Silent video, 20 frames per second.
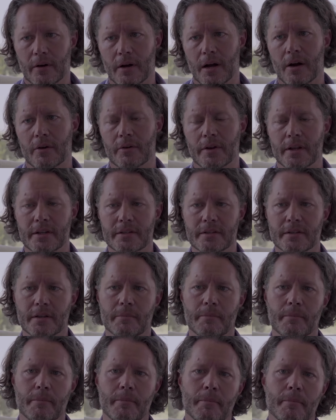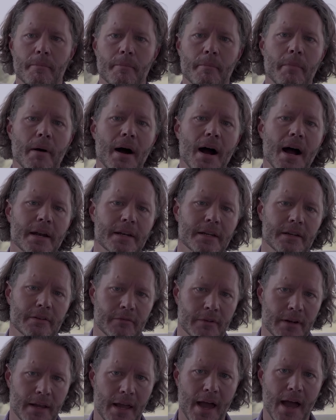how does the body
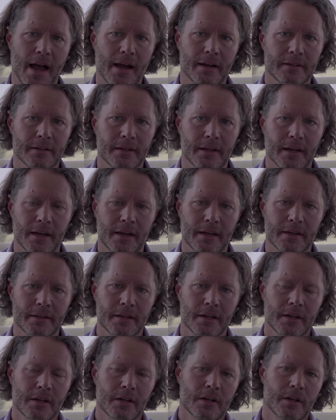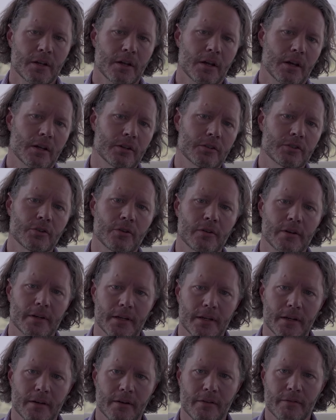react? And
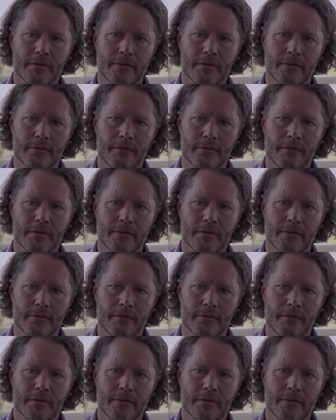certainly,